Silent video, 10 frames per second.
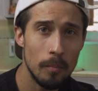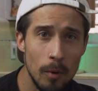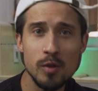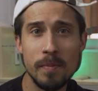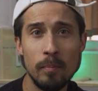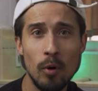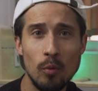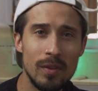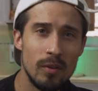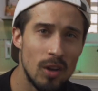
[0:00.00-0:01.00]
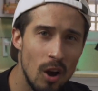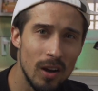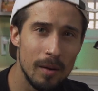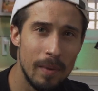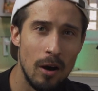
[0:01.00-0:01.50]
Most people, when they're
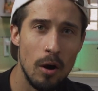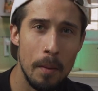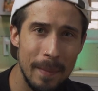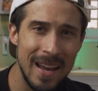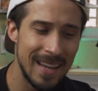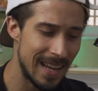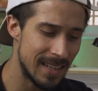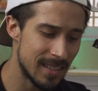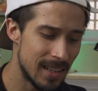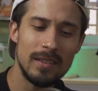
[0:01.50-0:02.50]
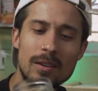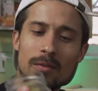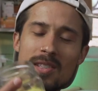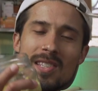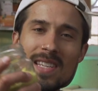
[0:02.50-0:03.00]
talking about mayonnaise, they
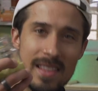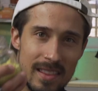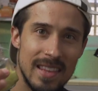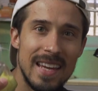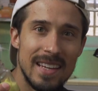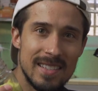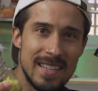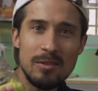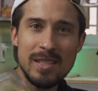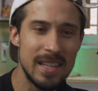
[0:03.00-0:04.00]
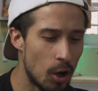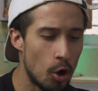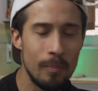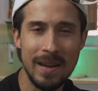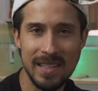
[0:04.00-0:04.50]
don't see this. They don't see the
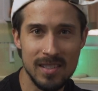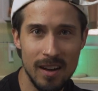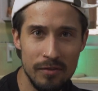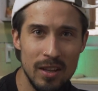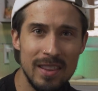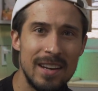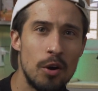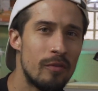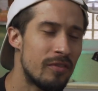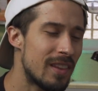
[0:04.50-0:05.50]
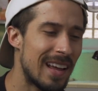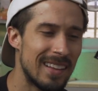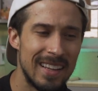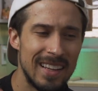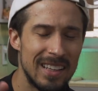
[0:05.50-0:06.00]
homemade stuff. They know it for that